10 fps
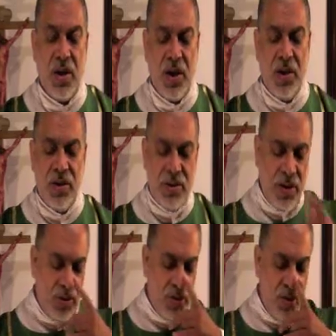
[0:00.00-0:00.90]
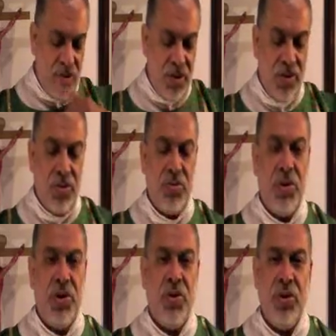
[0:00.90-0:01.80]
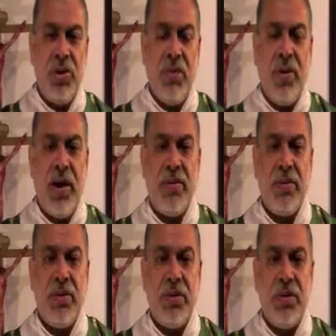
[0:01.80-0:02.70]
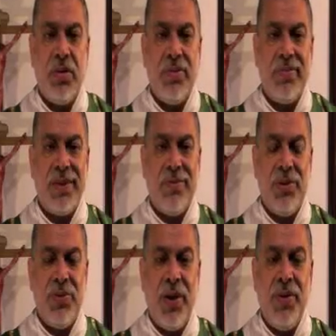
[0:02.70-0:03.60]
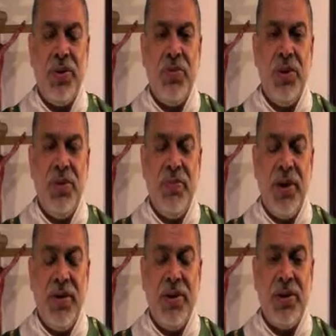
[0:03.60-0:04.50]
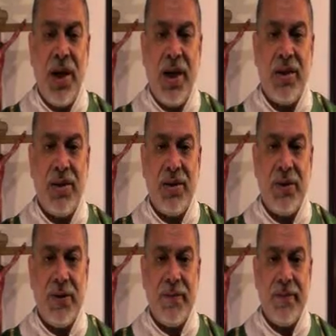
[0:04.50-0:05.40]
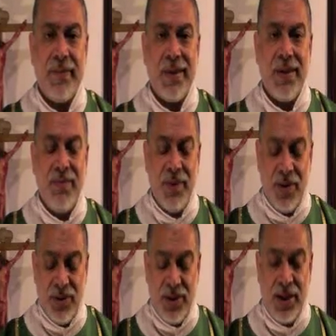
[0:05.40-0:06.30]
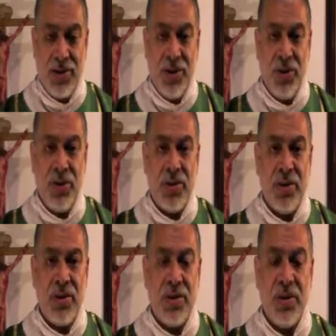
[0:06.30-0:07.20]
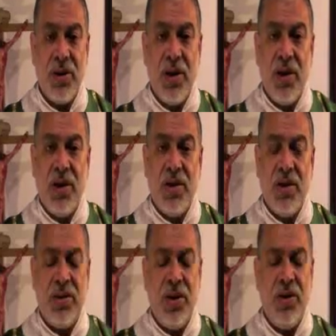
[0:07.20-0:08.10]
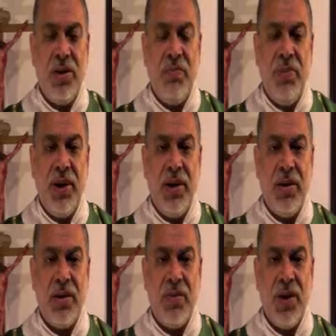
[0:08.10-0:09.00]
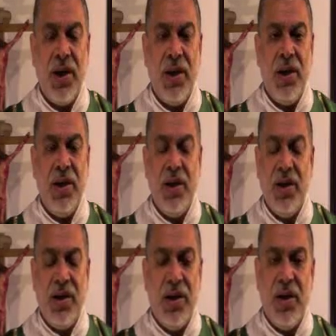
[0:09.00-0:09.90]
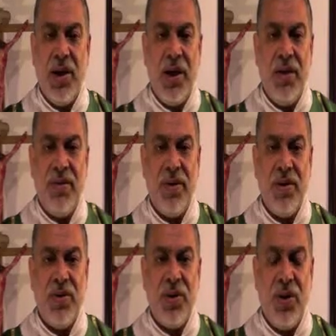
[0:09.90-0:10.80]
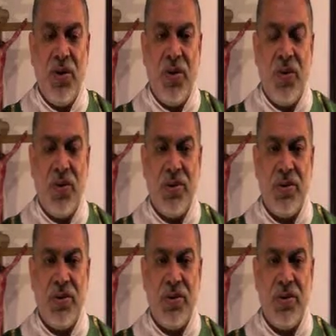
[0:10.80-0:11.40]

And it's not something to rejoice about, but rather to be very sad, because that justice does not depend on any anything on the law.